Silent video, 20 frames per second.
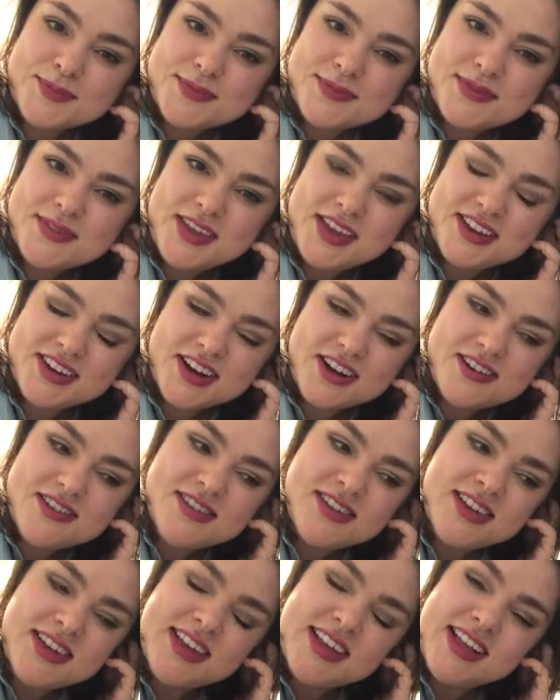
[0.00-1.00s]
You
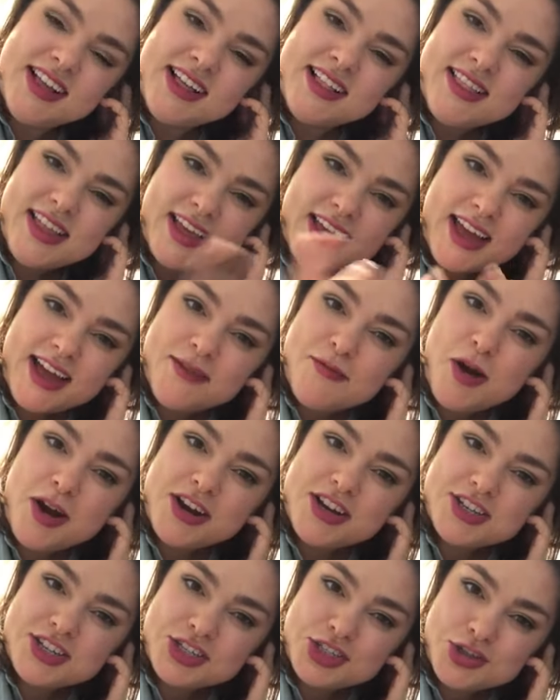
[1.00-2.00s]
know, like I
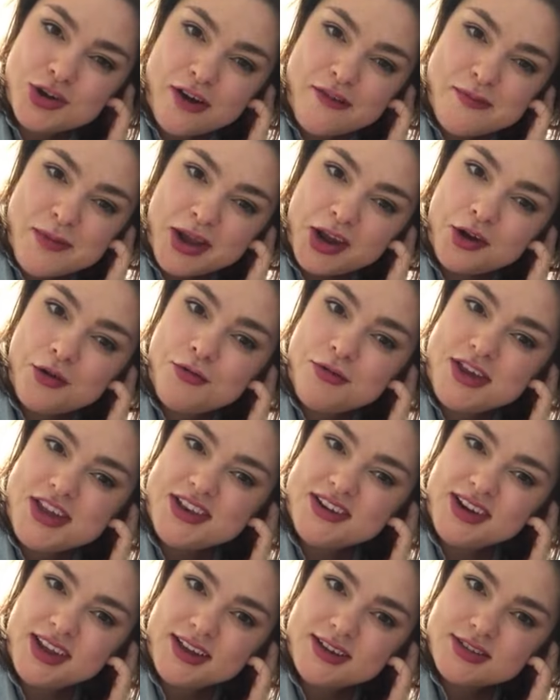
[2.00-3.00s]
wanted to show off my green
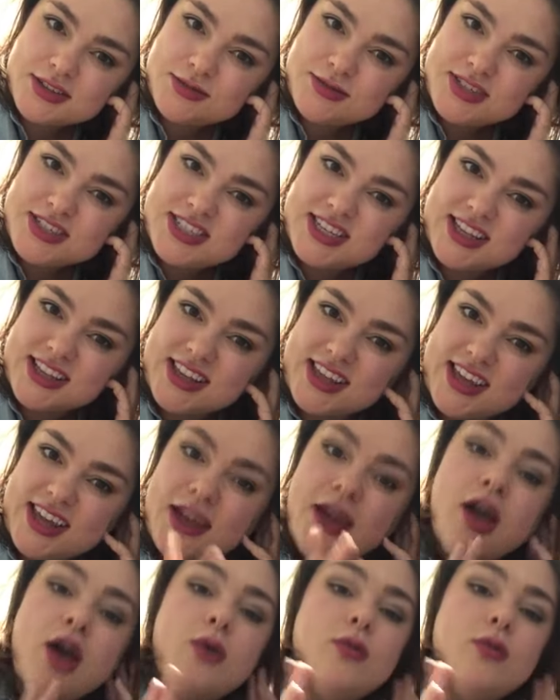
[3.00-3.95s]
nails recently,